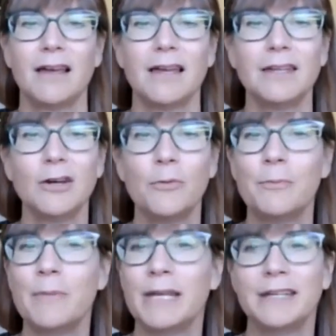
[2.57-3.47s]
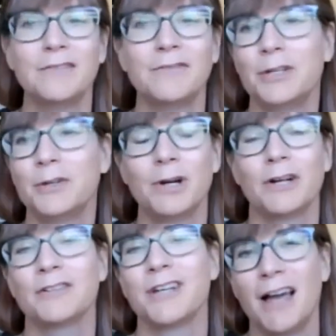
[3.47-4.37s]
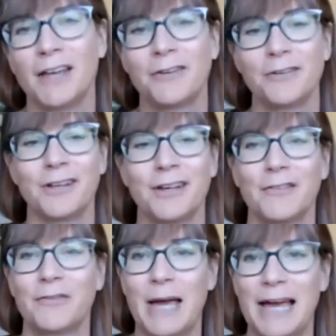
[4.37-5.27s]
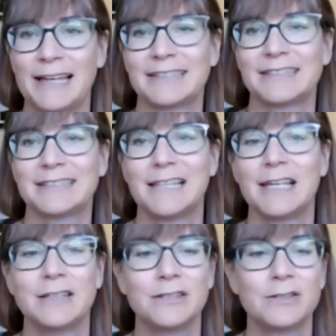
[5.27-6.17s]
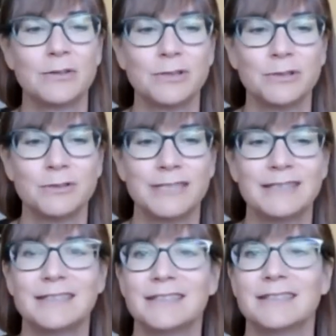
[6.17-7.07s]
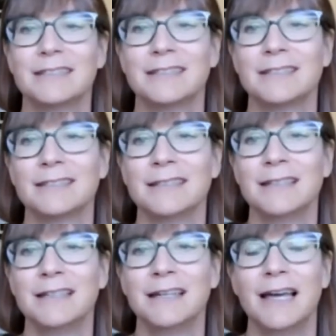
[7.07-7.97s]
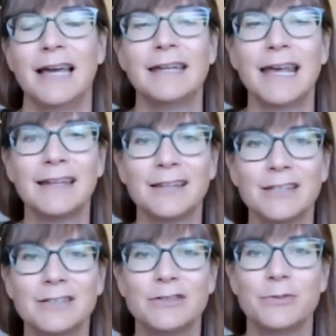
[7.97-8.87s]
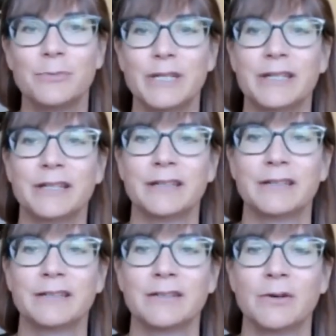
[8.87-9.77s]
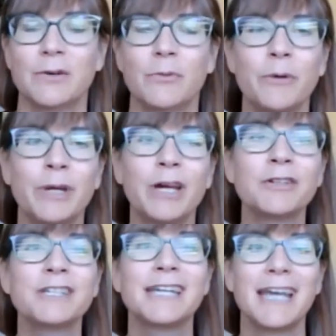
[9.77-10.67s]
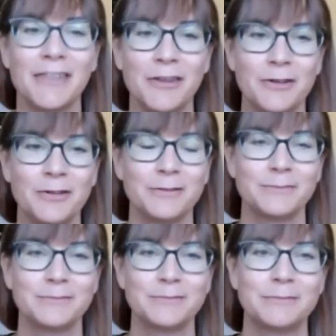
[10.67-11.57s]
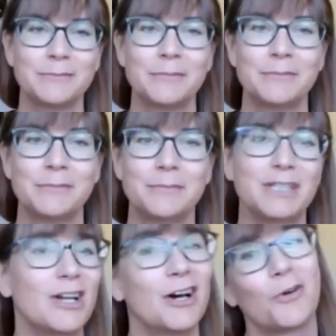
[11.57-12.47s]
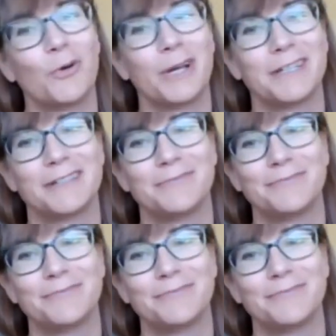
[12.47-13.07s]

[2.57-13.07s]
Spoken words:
I know many of you are tired of masks and social distancing and endless Zoom meetings where we are together, but not quite.